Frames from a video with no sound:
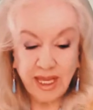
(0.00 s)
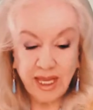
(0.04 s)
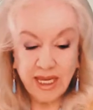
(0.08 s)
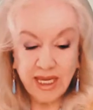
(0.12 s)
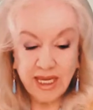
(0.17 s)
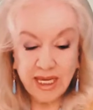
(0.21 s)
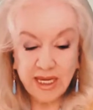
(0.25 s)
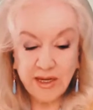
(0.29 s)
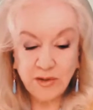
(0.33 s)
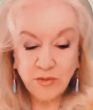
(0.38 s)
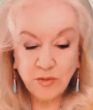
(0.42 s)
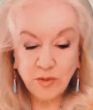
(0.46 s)

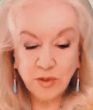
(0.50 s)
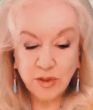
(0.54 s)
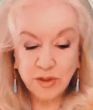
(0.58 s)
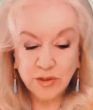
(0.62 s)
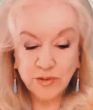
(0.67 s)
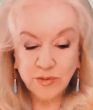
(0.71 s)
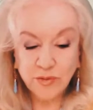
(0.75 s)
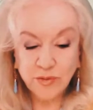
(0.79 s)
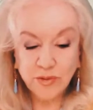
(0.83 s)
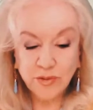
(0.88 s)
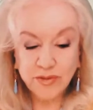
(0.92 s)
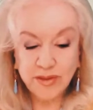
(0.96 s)
he
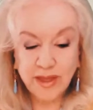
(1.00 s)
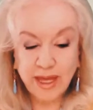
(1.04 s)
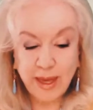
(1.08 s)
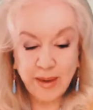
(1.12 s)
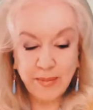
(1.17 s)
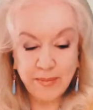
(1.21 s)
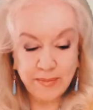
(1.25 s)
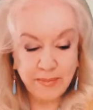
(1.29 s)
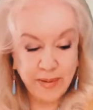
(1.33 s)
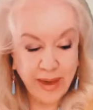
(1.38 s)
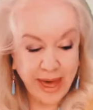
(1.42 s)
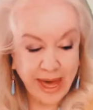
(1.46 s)
worked with
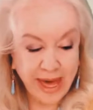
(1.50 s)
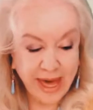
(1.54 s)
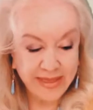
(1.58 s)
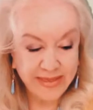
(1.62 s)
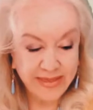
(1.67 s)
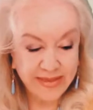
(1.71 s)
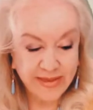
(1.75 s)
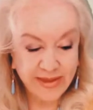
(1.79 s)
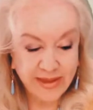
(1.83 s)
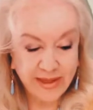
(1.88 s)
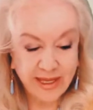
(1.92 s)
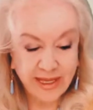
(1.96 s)

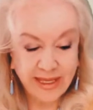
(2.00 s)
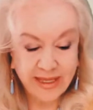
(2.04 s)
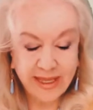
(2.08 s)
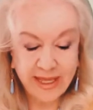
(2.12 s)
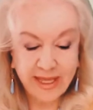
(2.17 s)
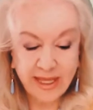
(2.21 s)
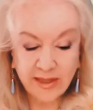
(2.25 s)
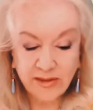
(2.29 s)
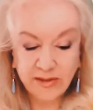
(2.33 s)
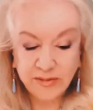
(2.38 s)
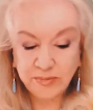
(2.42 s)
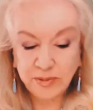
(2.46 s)
Empath, a
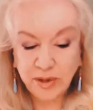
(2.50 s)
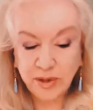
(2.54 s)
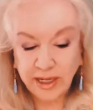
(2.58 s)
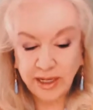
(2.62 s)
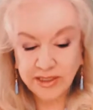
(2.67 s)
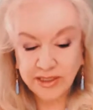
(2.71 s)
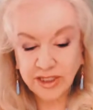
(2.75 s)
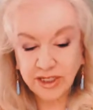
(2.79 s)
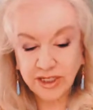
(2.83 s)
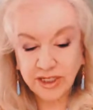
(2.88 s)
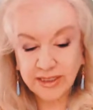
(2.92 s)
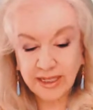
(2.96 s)
health
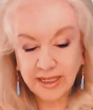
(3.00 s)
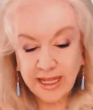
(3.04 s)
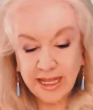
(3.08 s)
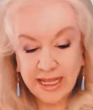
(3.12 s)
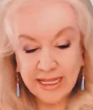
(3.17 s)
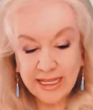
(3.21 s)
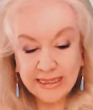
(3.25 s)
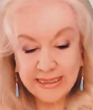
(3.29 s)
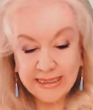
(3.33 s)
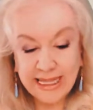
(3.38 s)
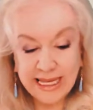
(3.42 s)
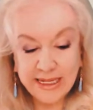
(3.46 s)
project
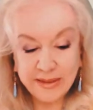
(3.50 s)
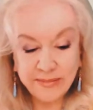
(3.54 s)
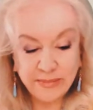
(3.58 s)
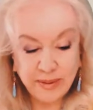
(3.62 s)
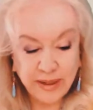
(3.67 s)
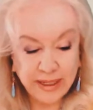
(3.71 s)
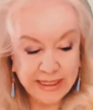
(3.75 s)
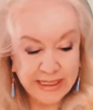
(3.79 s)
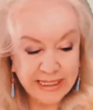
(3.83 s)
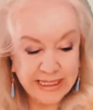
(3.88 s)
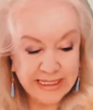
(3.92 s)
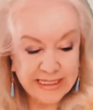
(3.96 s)
led
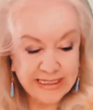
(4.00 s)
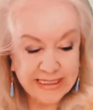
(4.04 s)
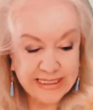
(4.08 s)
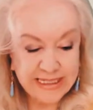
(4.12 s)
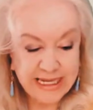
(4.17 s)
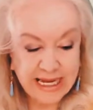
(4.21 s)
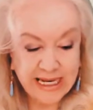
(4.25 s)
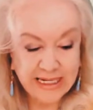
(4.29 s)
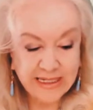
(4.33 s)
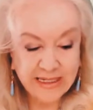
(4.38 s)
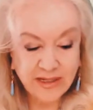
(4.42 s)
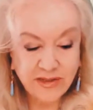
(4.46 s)
by
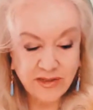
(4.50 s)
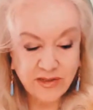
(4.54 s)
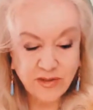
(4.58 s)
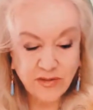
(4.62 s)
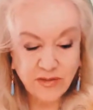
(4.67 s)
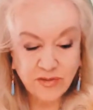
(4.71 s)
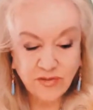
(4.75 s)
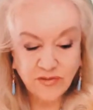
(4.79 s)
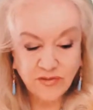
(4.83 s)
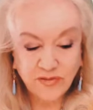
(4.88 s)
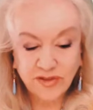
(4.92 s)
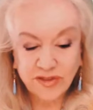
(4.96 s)
Indiana
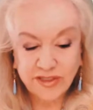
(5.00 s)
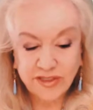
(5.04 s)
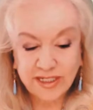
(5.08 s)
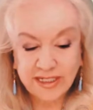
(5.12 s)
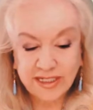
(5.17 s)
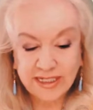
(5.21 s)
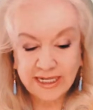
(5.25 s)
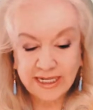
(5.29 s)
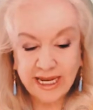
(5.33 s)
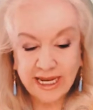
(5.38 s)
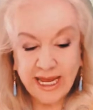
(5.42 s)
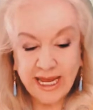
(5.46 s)

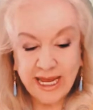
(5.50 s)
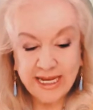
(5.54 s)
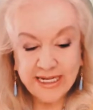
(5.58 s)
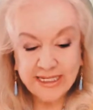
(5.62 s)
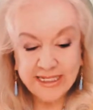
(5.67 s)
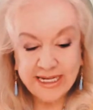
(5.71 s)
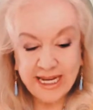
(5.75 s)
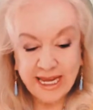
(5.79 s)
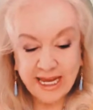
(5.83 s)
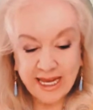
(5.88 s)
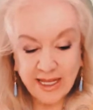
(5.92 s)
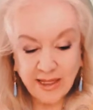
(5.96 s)
University
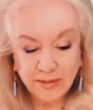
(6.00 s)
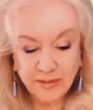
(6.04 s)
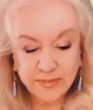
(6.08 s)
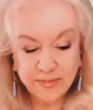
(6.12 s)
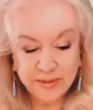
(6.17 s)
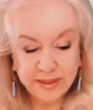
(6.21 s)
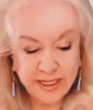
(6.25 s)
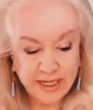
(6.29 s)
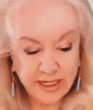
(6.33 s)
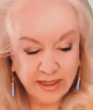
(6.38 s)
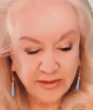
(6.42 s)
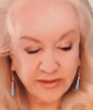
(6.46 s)
to help
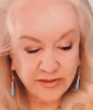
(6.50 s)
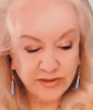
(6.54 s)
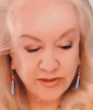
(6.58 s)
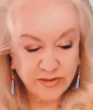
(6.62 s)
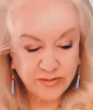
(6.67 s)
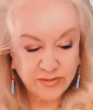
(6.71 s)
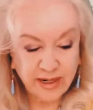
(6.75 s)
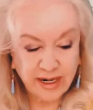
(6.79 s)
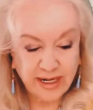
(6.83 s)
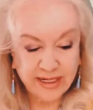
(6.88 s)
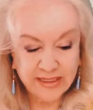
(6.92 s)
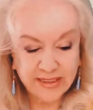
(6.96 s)

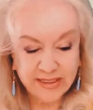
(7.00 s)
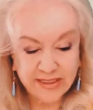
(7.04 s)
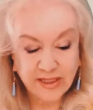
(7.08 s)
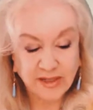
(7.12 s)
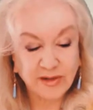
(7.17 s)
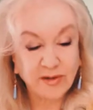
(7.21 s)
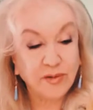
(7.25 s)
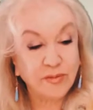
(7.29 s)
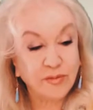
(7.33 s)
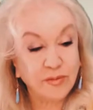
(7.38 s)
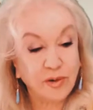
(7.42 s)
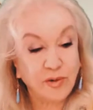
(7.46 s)
characterize the
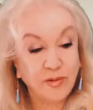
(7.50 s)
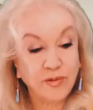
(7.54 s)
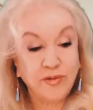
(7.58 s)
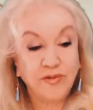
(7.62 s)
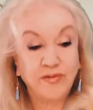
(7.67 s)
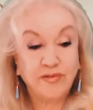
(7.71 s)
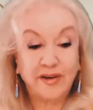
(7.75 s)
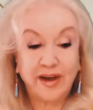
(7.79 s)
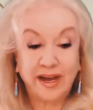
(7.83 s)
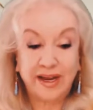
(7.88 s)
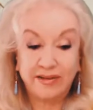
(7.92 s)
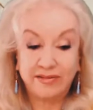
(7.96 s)

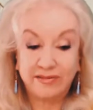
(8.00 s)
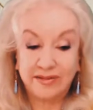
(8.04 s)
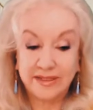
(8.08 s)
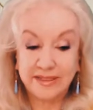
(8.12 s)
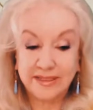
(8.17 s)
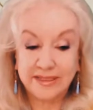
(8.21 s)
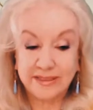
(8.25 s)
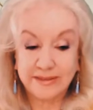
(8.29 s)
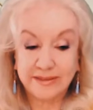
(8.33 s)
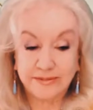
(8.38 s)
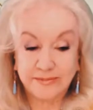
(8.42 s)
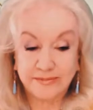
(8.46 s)

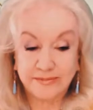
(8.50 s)
coronavirus.